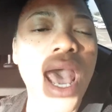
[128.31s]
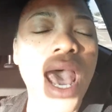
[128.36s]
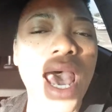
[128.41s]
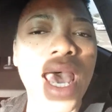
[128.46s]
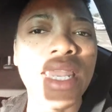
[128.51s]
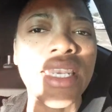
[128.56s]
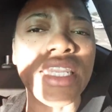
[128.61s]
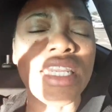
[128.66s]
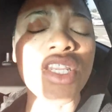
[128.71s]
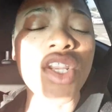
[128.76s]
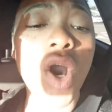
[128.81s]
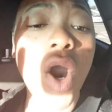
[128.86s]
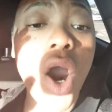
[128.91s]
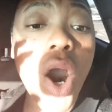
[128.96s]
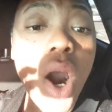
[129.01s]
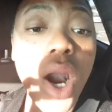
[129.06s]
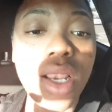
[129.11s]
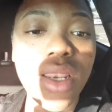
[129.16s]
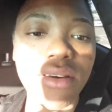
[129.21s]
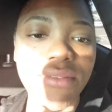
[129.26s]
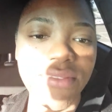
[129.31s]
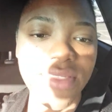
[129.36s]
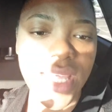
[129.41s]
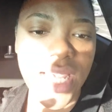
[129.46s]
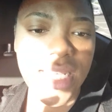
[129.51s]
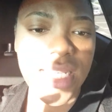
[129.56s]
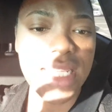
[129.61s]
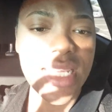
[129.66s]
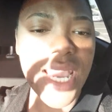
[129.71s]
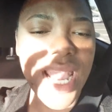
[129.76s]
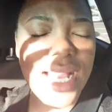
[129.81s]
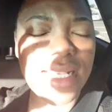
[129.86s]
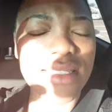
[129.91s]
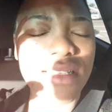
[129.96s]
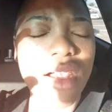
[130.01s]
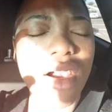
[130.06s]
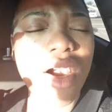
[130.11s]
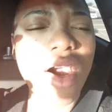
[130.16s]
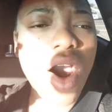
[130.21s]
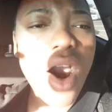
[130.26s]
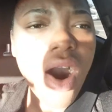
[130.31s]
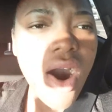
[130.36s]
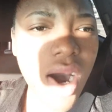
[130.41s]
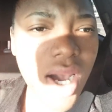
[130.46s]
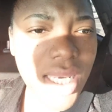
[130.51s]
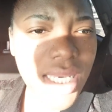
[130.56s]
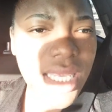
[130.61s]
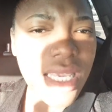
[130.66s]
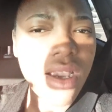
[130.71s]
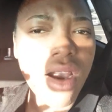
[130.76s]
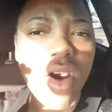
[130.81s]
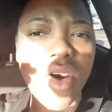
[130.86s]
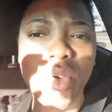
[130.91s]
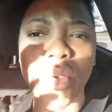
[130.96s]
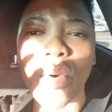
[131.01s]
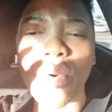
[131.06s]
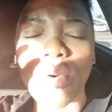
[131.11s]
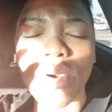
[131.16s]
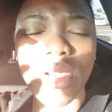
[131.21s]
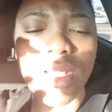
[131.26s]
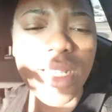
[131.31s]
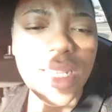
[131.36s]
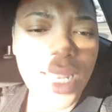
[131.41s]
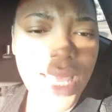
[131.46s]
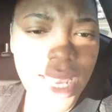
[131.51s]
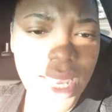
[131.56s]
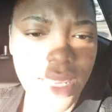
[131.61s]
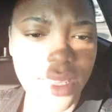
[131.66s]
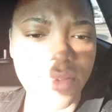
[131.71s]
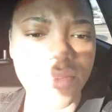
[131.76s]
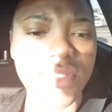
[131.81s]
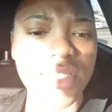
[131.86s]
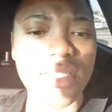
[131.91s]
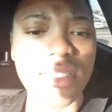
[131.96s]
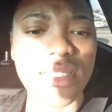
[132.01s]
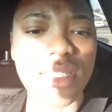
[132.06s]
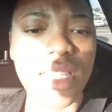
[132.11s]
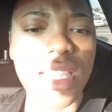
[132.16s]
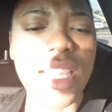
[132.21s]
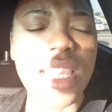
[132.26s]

And in all of that, He has a calling on our lives.